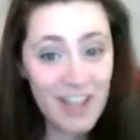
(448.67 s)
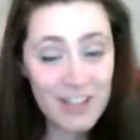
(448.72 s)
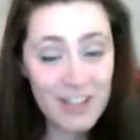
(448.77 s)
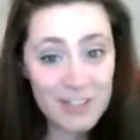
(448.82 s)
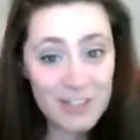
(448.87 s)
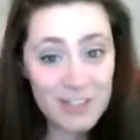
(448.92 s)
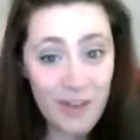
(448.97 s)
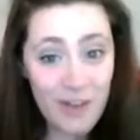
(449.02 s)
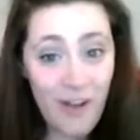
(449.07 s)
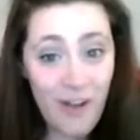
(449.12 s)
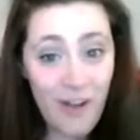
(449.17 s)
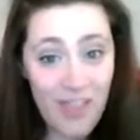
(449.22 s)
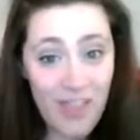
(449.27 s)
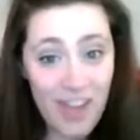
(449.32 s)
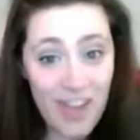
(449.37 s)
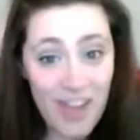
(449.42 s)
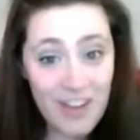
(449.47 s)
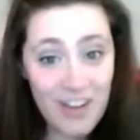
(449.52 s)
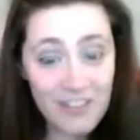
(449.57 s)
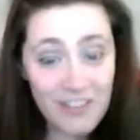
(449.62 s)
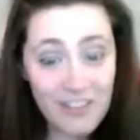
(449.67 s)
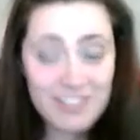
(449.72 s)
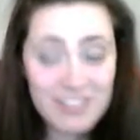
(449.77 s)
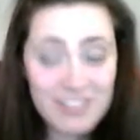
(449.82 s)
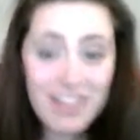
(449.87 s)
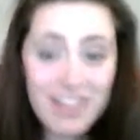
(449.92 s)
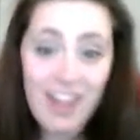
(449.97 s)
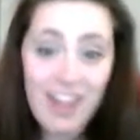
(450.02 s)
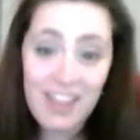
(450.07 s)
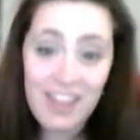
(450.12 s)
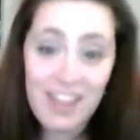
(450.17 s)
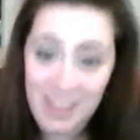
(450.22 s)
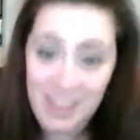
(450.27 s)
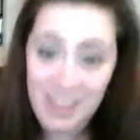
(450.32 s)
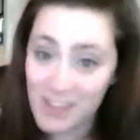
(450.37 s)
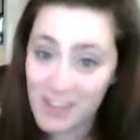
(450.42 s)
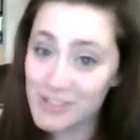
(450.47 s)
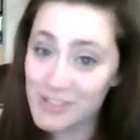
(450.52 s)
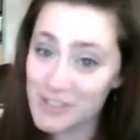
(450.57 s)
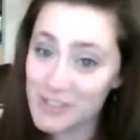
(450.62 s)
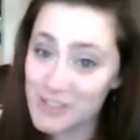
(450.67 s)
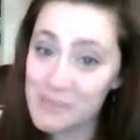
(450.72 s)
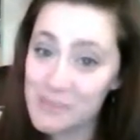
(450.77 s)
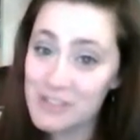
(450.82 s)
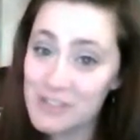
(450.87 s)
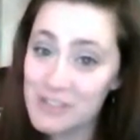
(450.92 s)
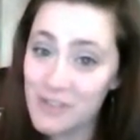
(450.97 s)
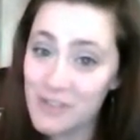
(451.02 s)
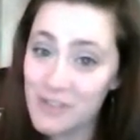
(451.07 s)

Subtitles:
So on that note, thank you so much for